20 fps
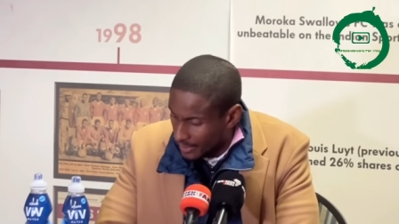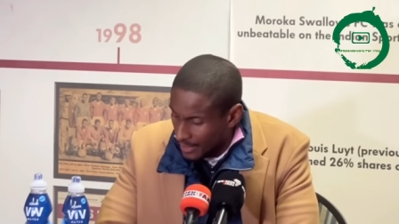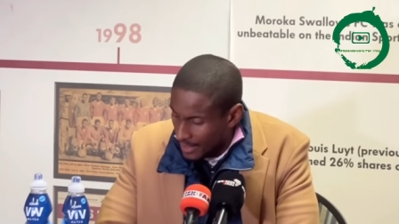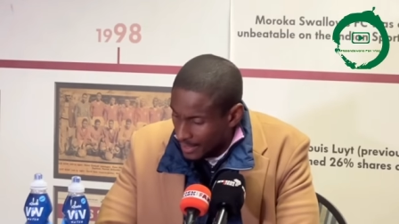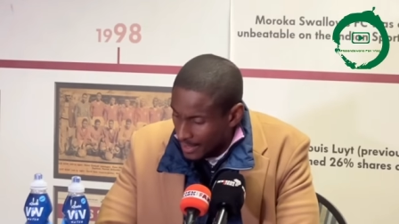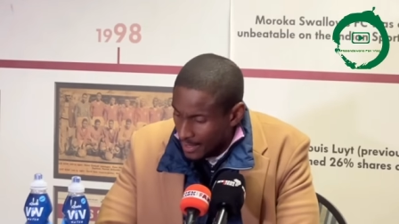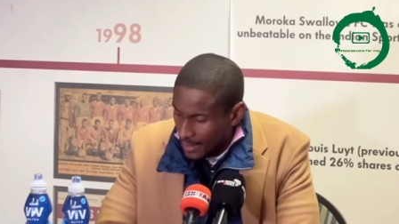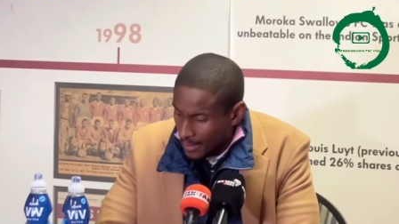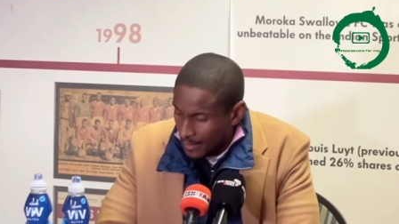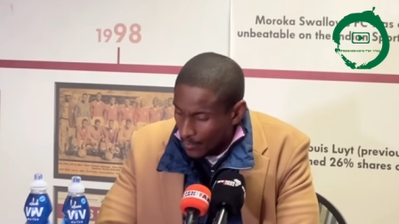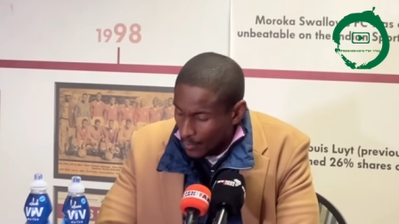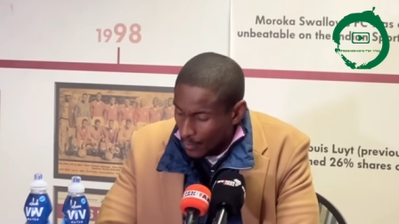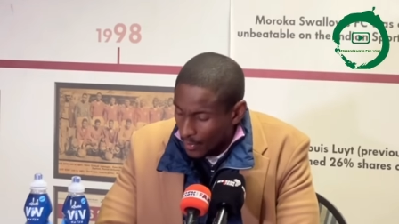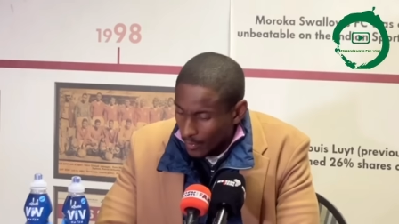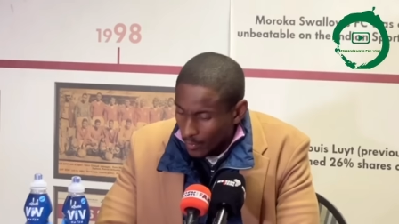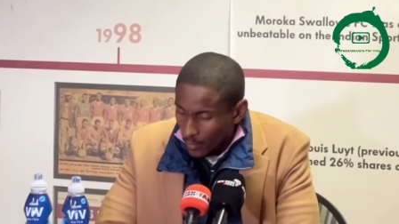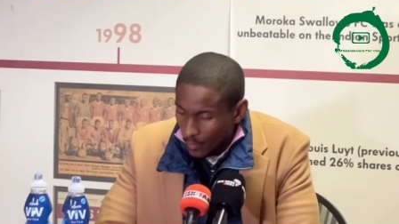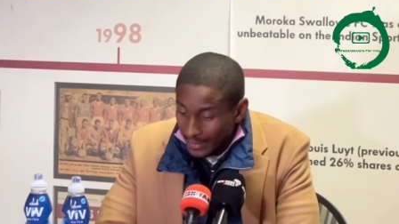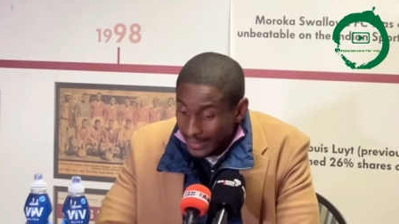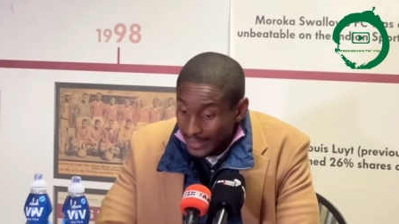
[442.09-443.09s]
Mm.
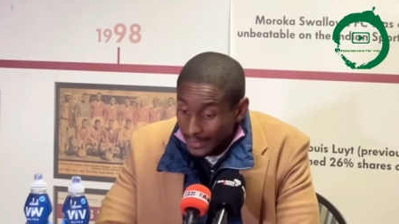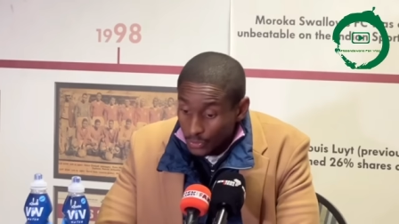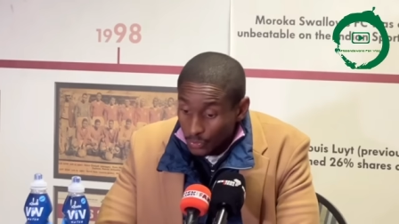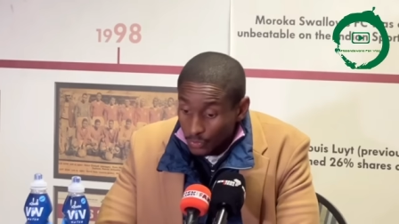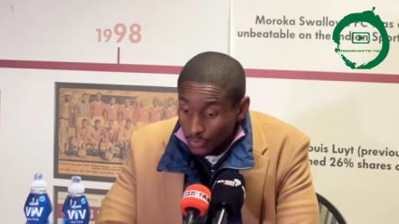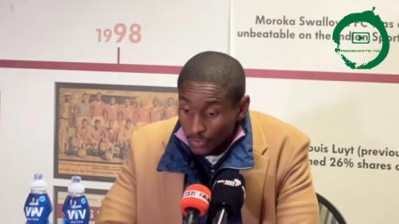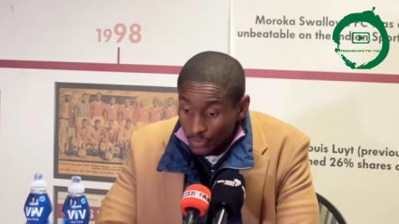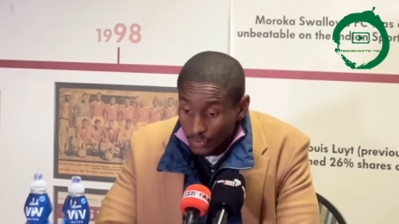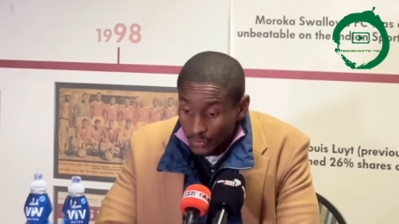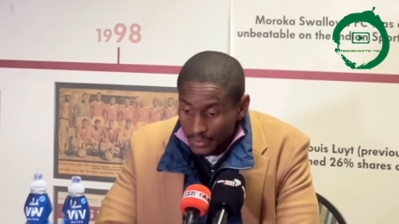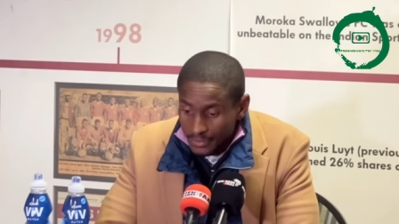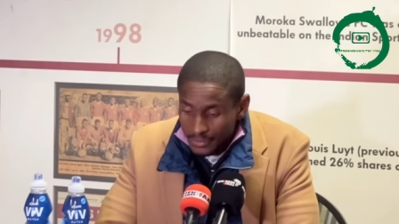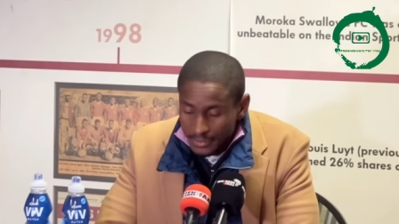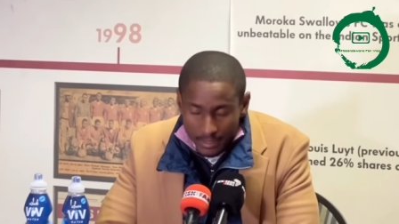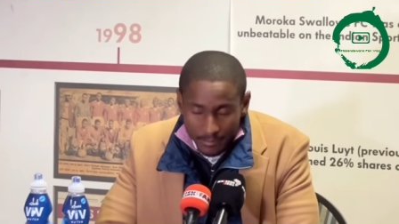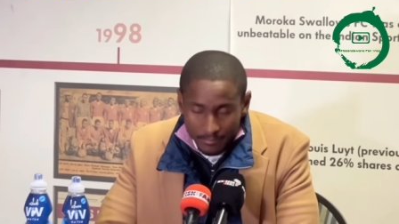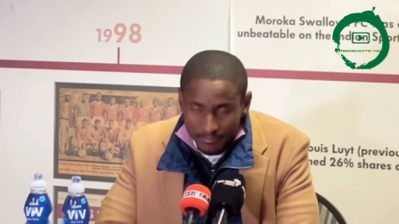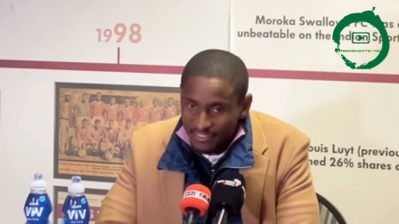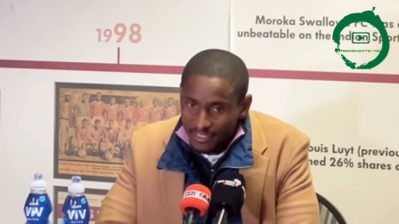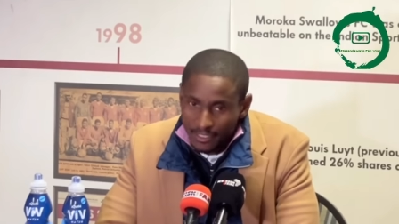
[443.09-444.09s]
What, what I do know is
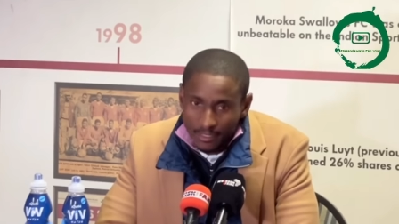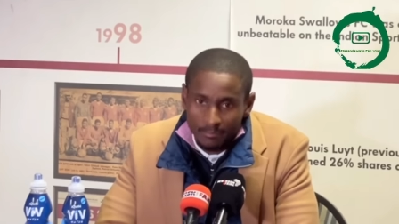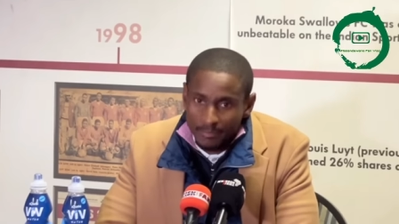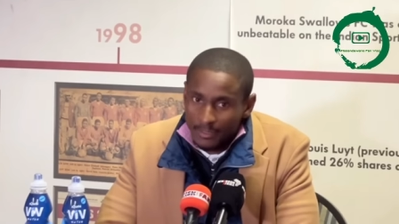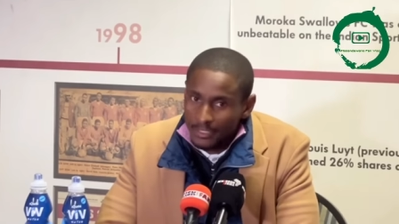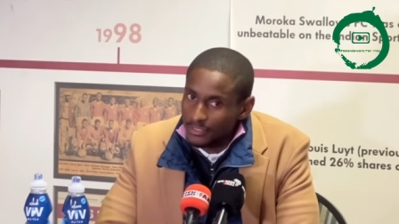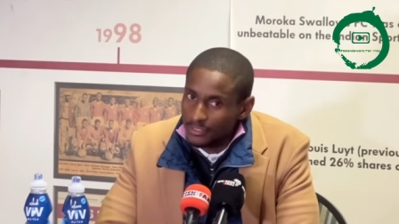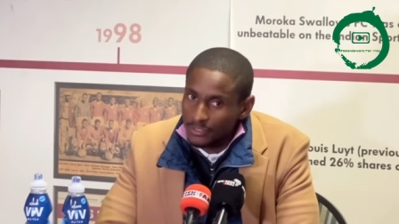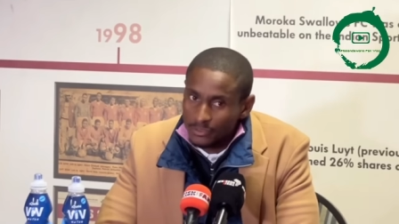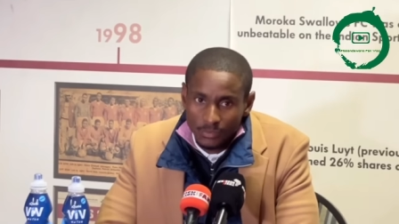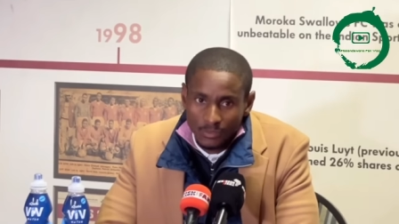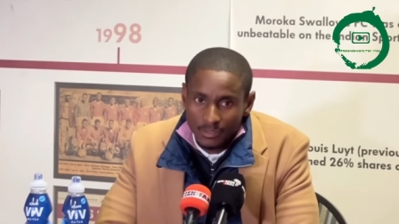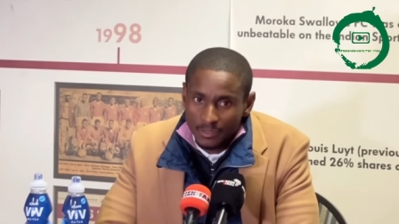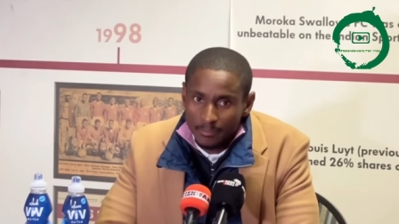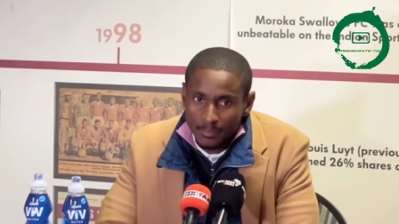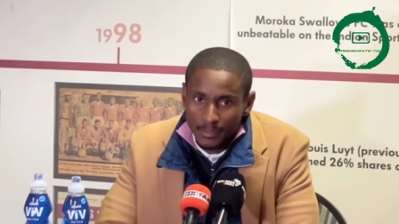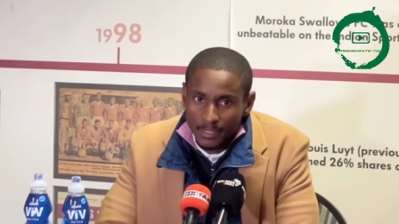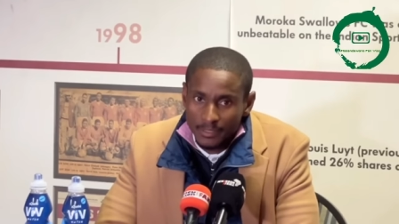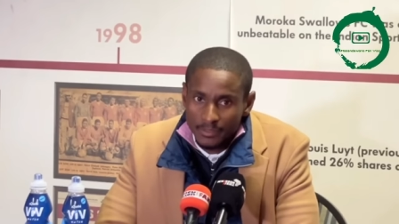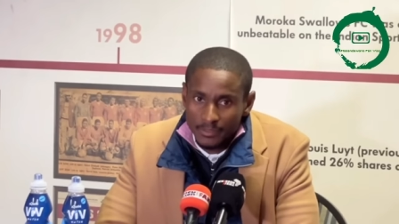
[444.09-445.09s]
I'm very patient with the
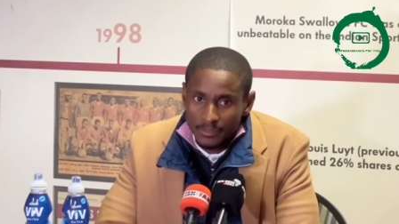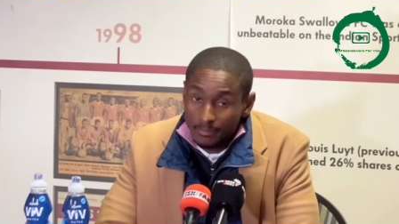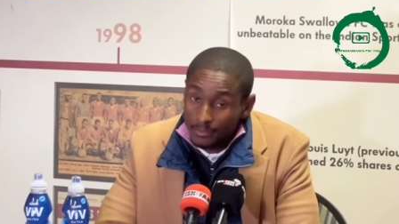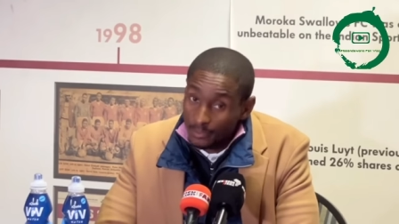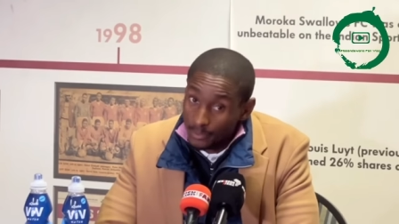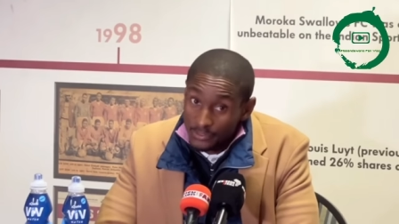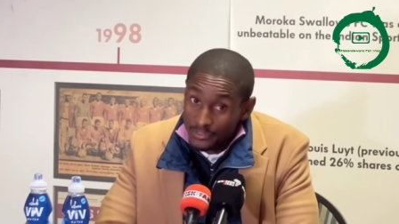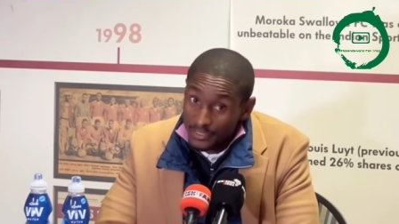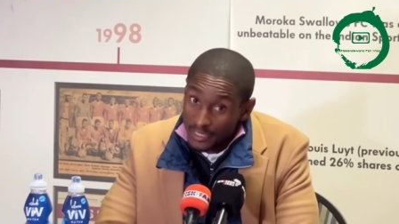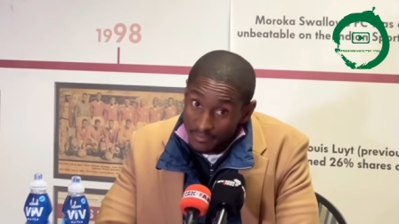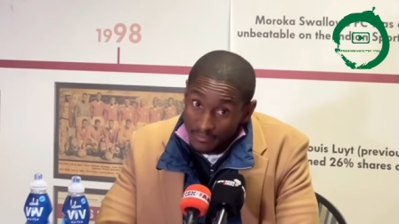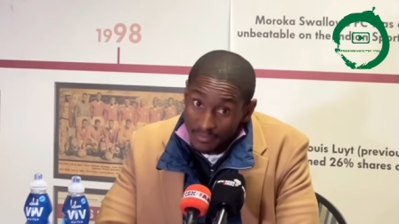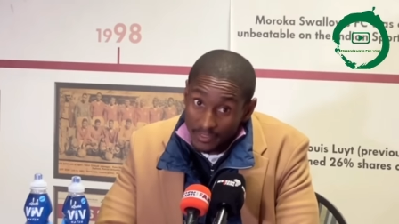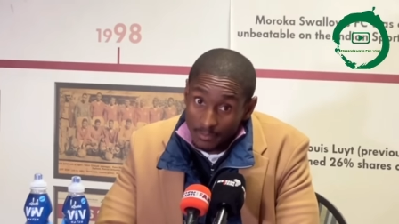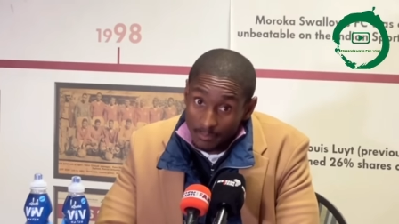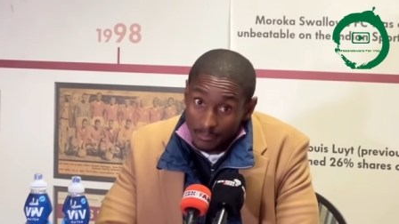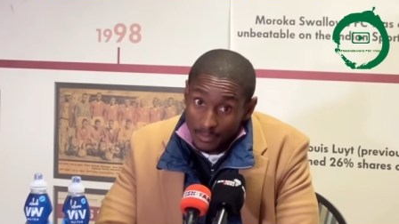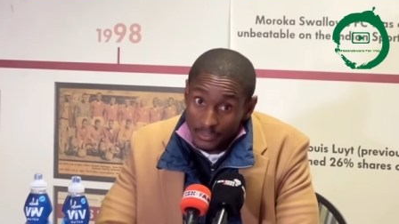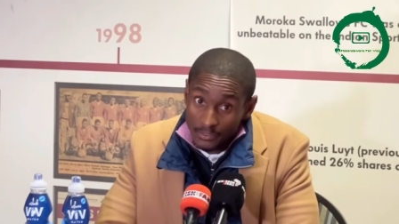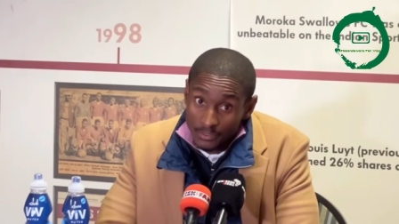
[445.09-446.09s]
players because they are very
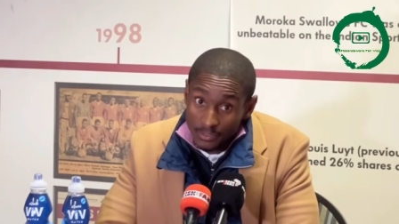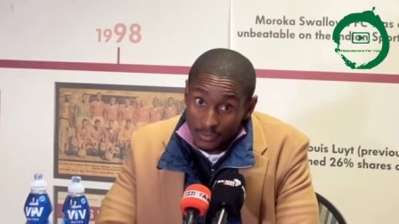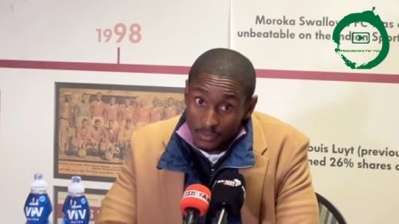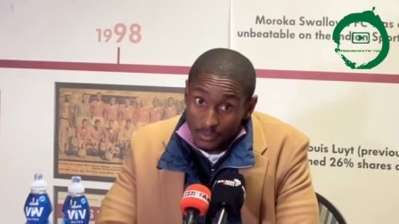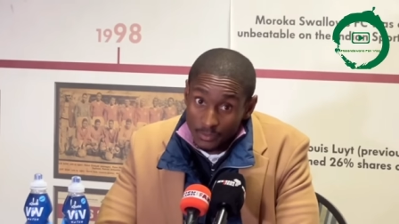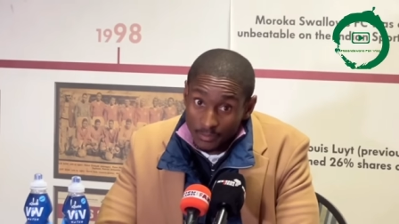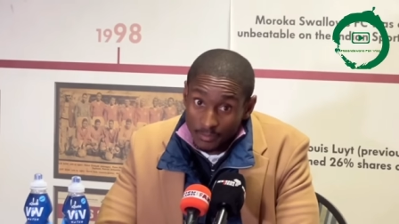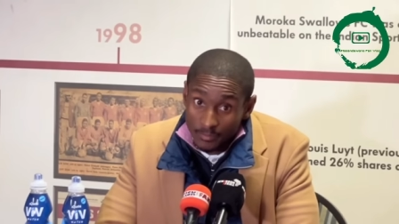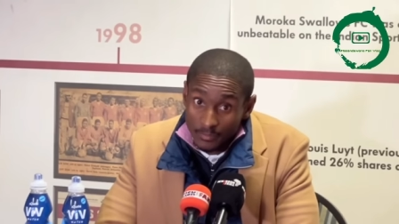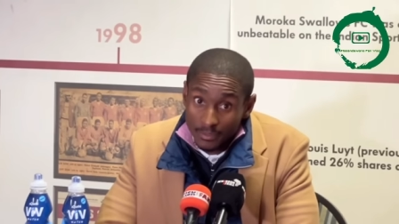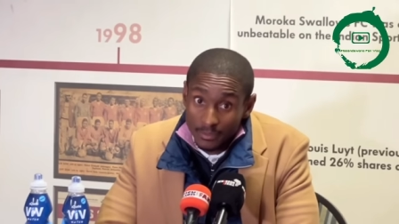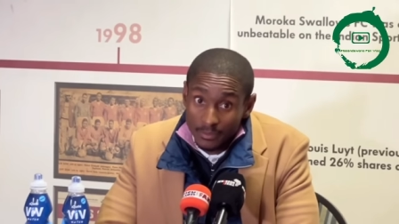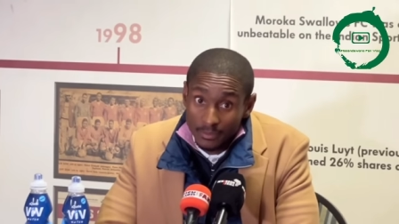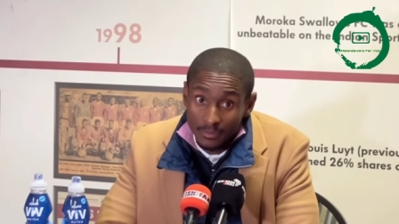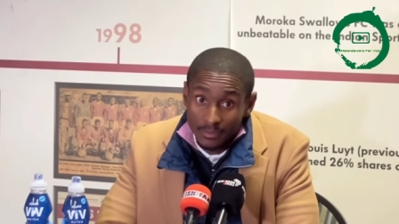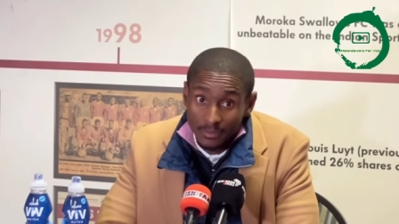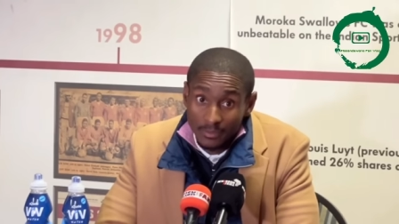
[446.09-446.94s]
patient with me. Mm.